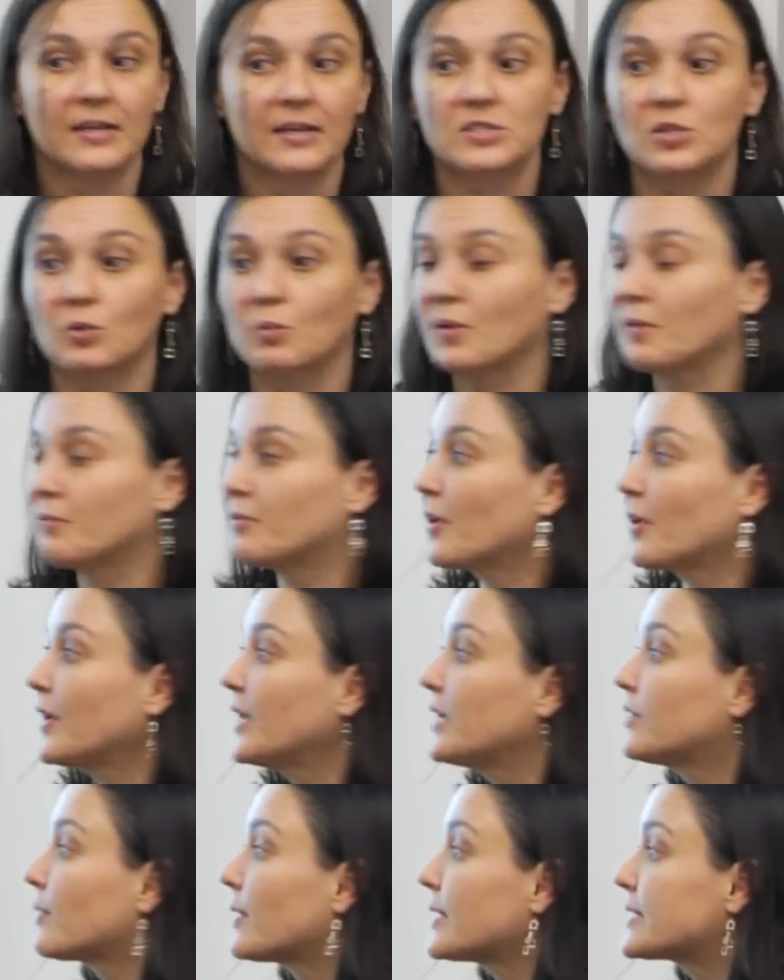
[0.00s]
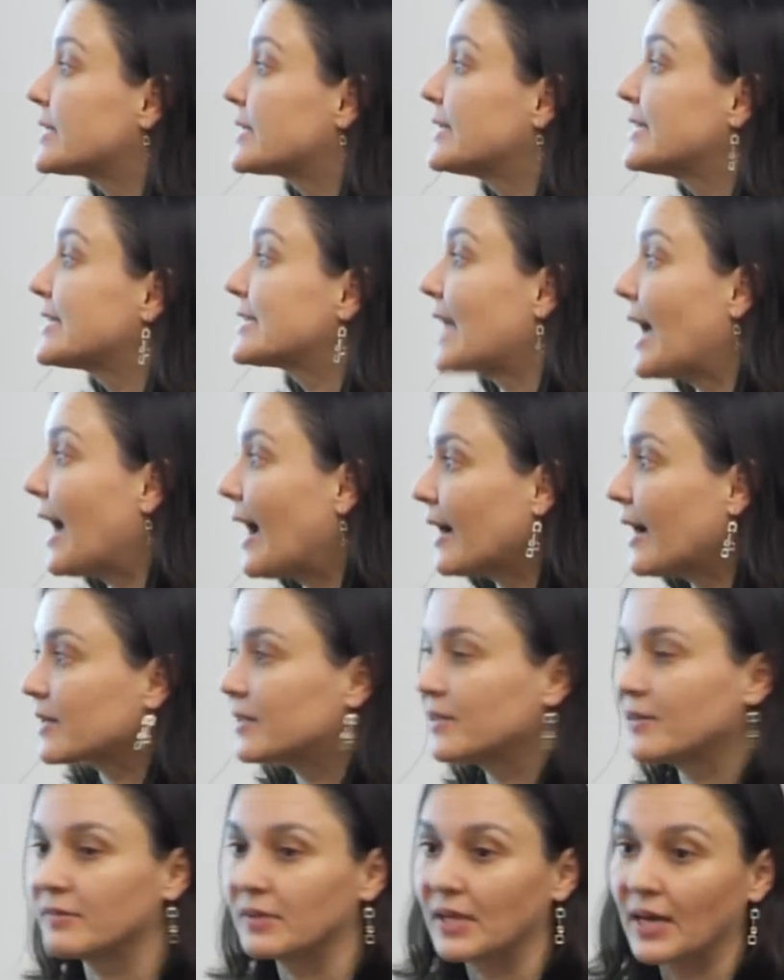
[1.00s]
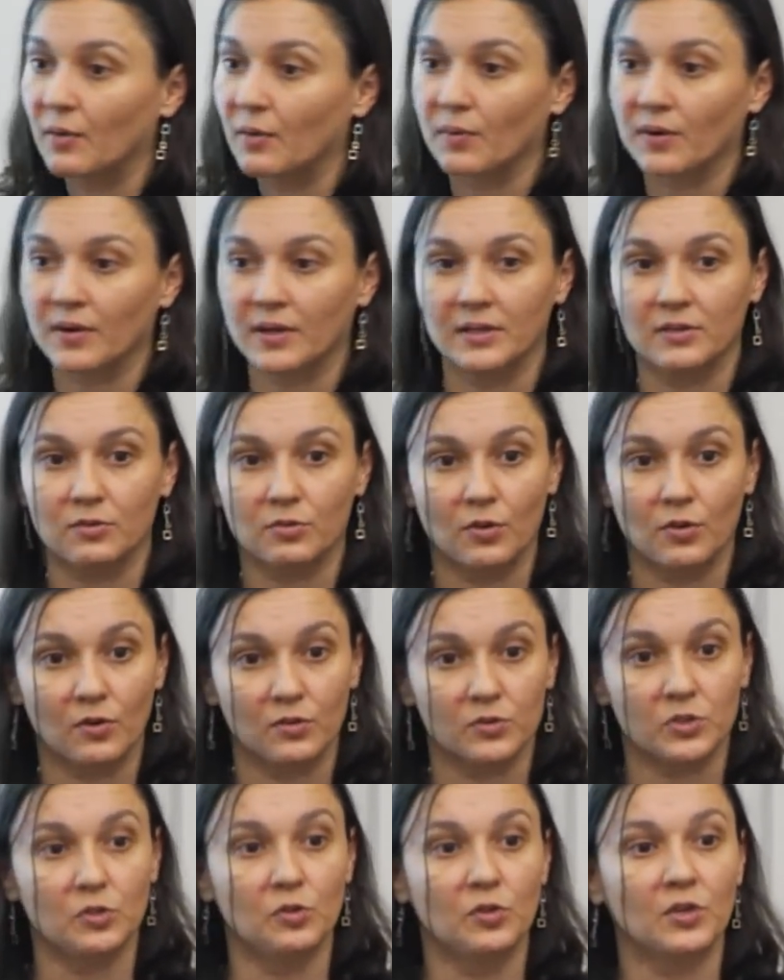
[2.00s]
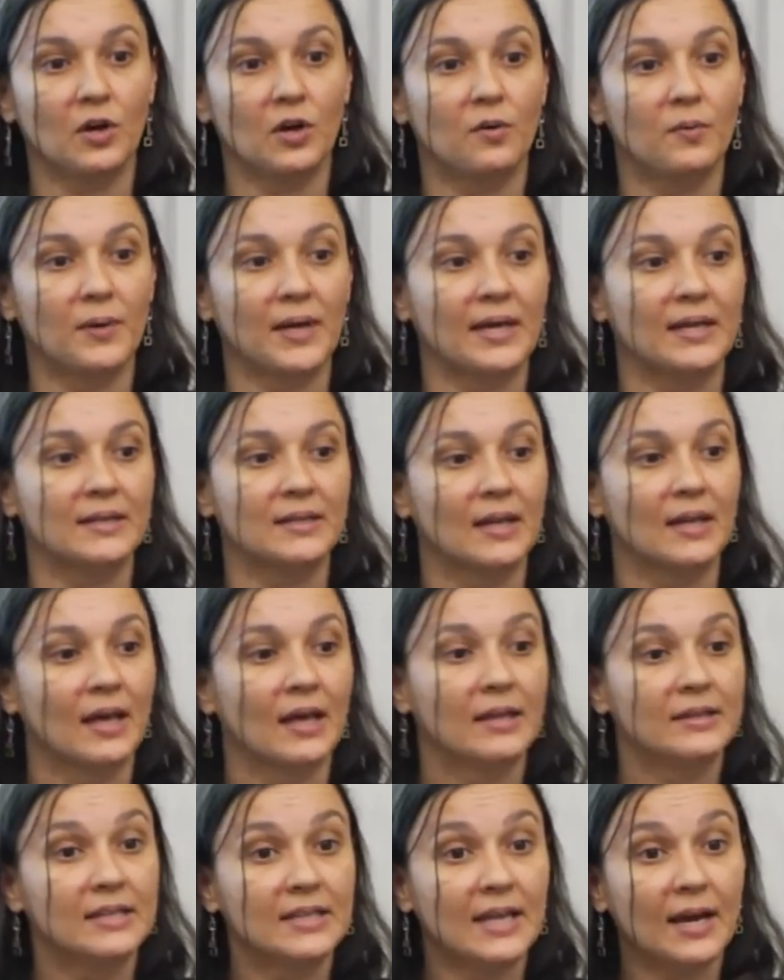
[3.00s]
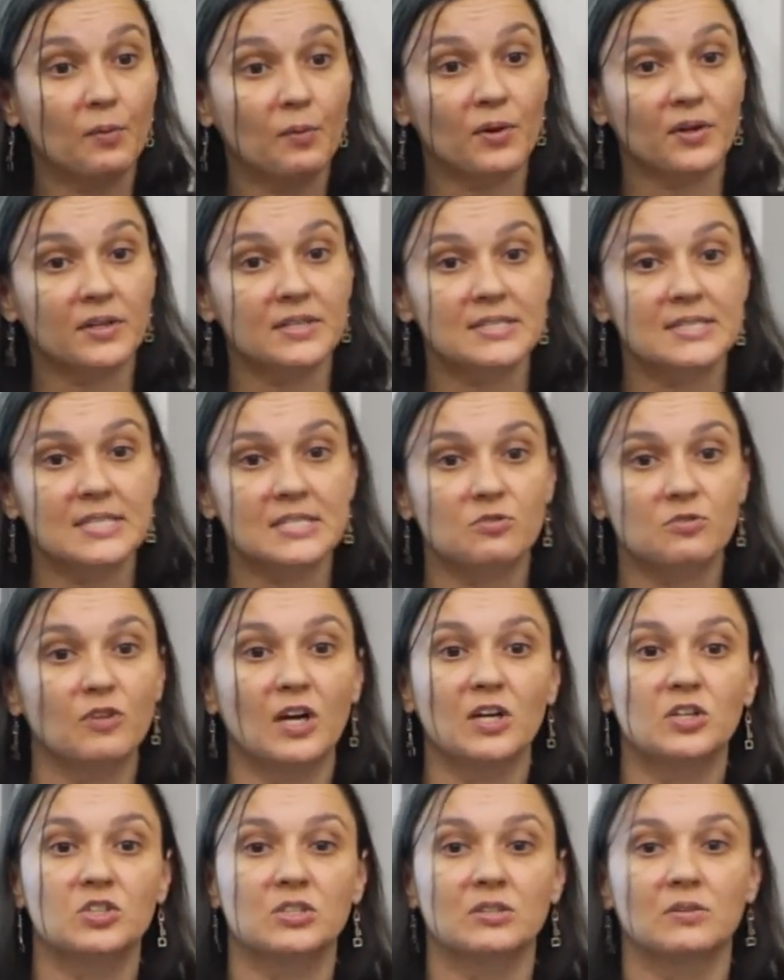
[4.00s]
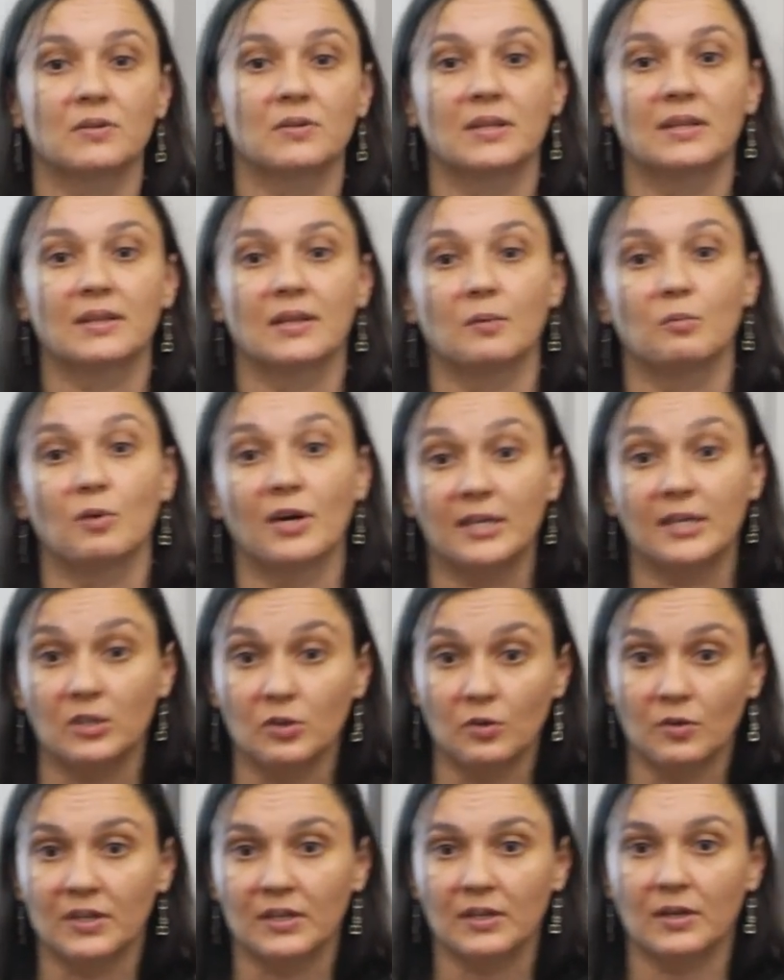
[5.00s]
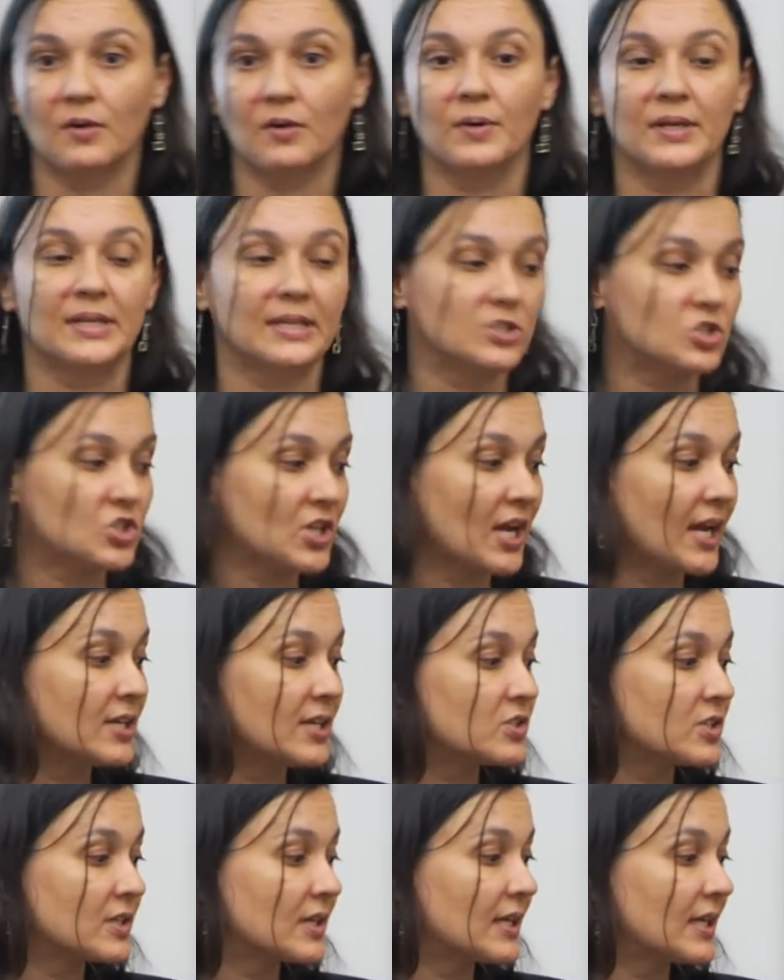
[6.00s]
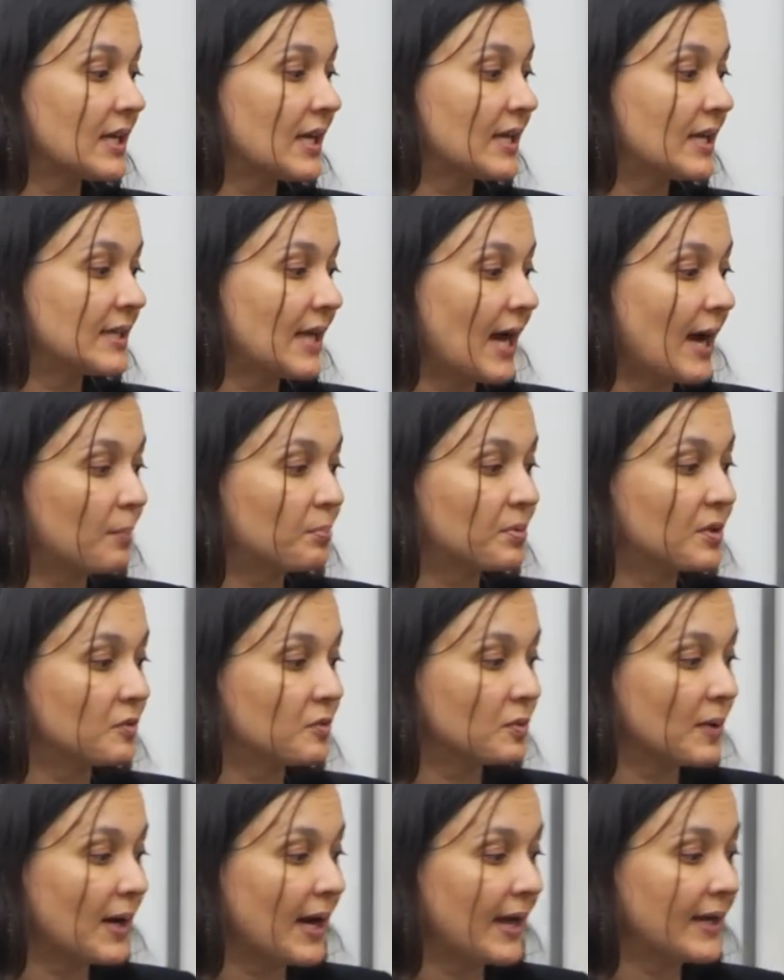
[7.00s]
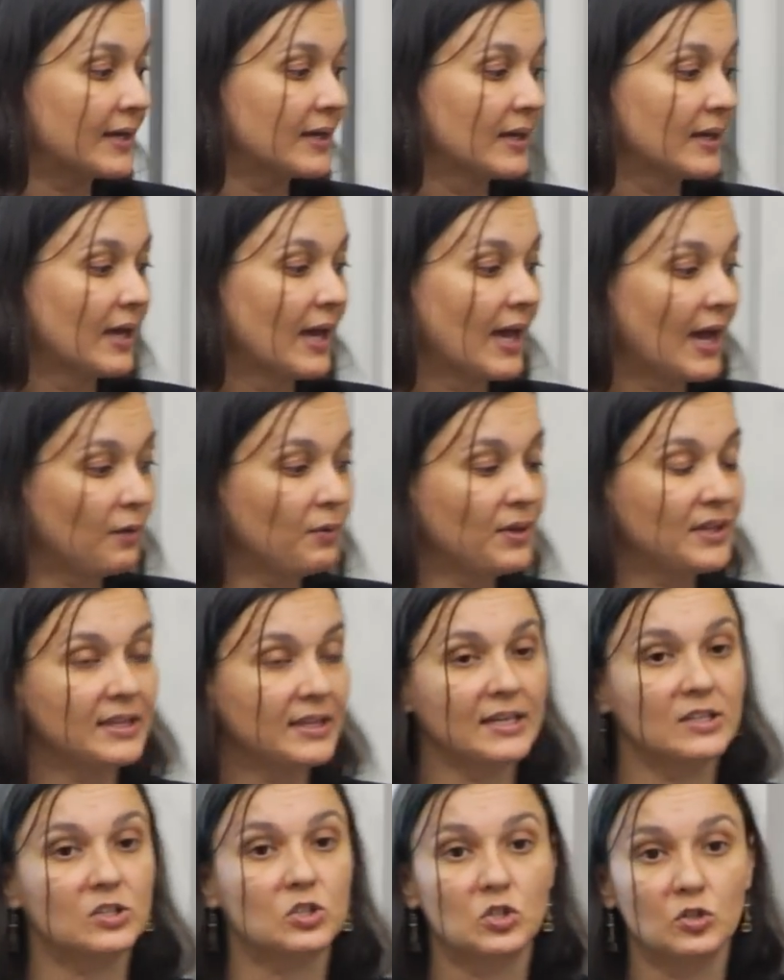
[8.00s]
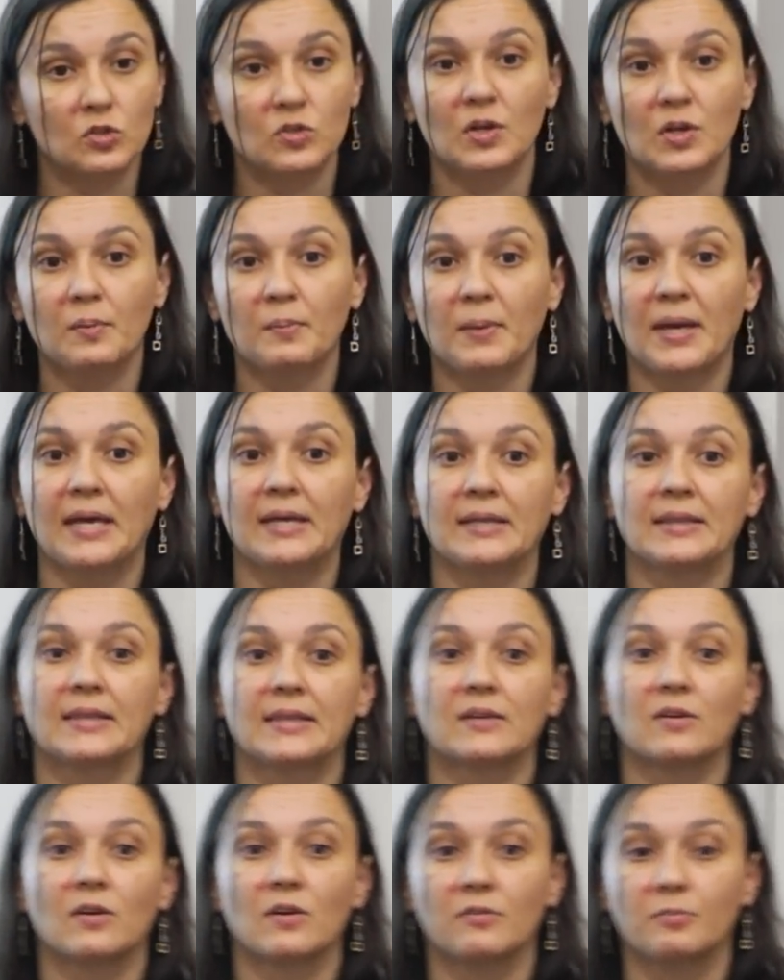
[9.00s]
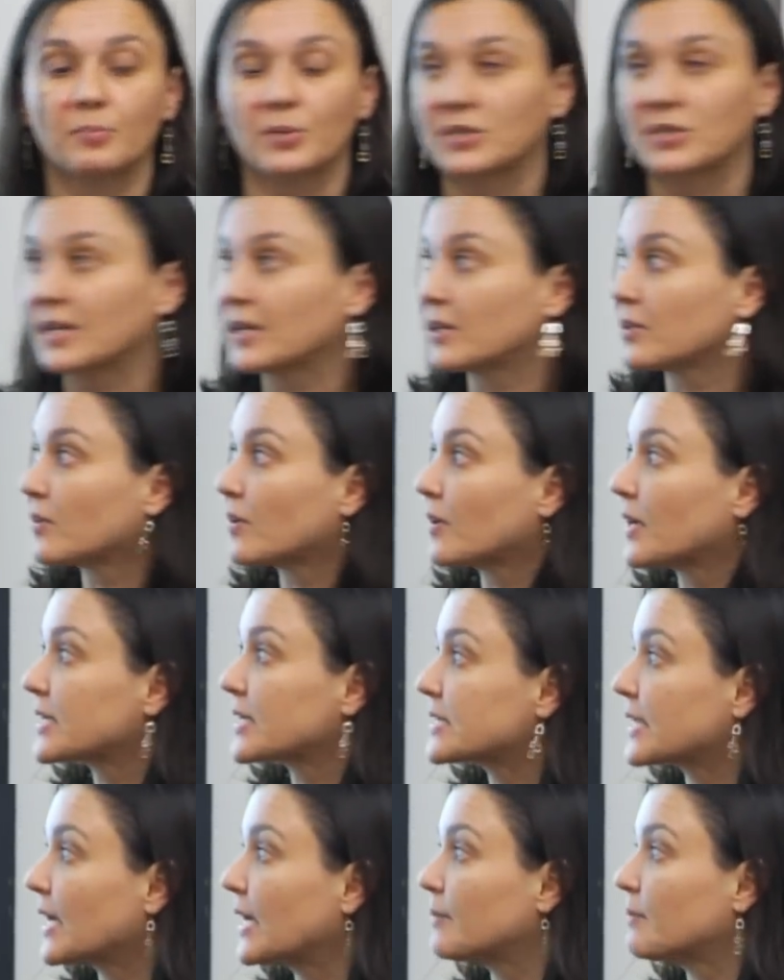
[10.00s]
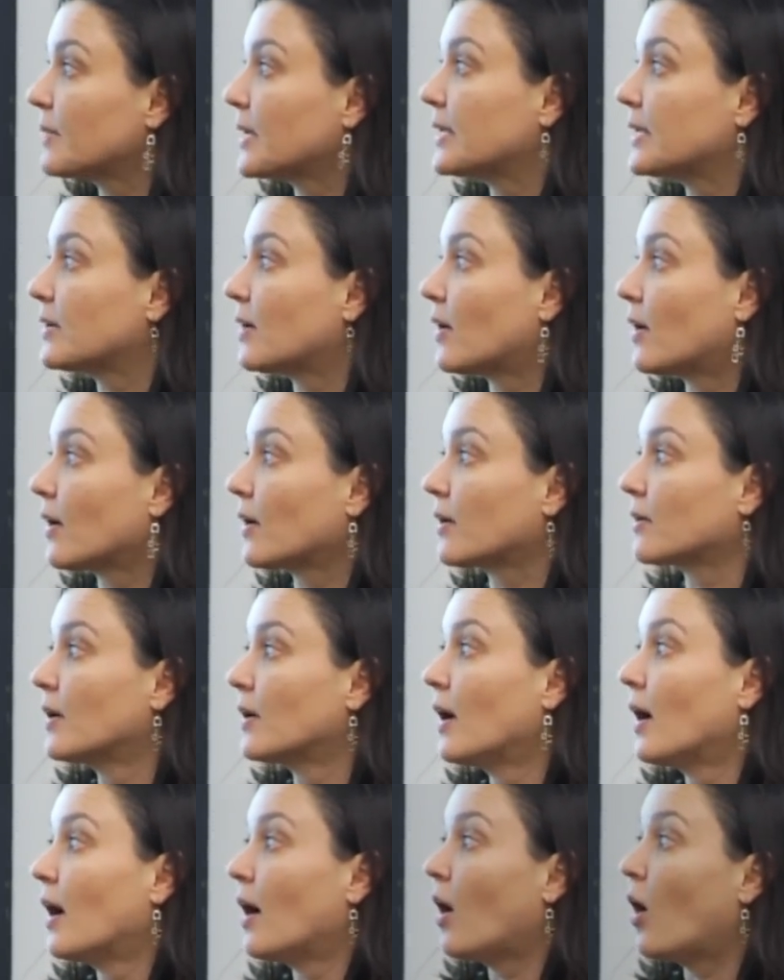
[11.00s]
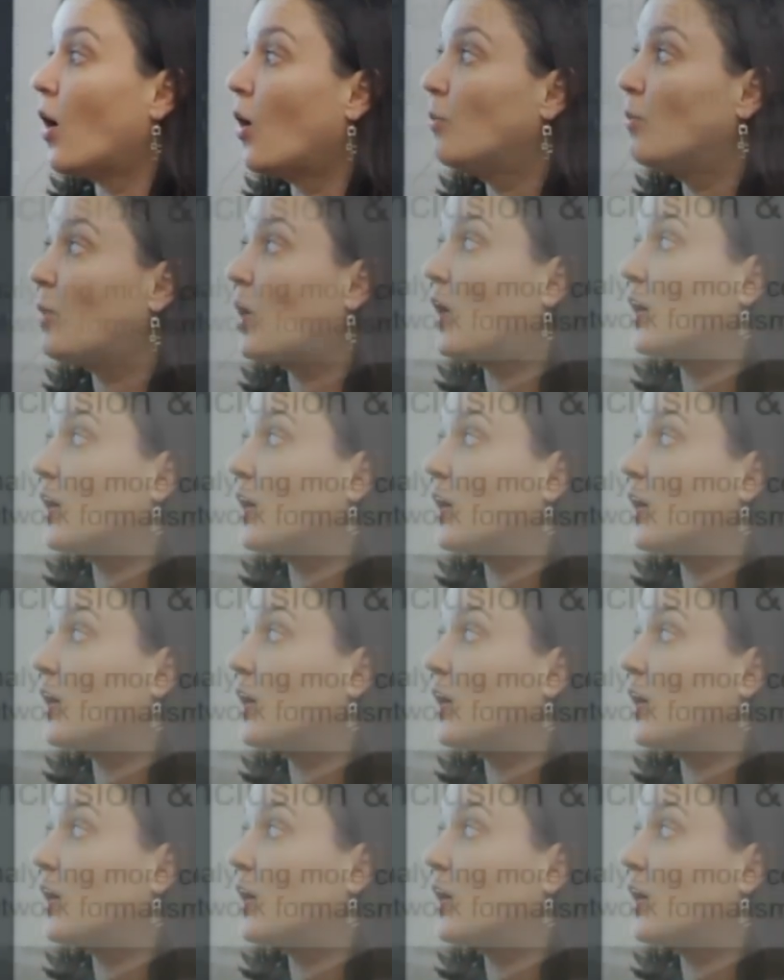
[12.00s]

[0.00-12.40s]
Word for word: So we're very interested in this active network control. You go in, the network is dysfunctional in some way, you can go in and change it in an adaptive way. And we think two domains that are of particular excitement are home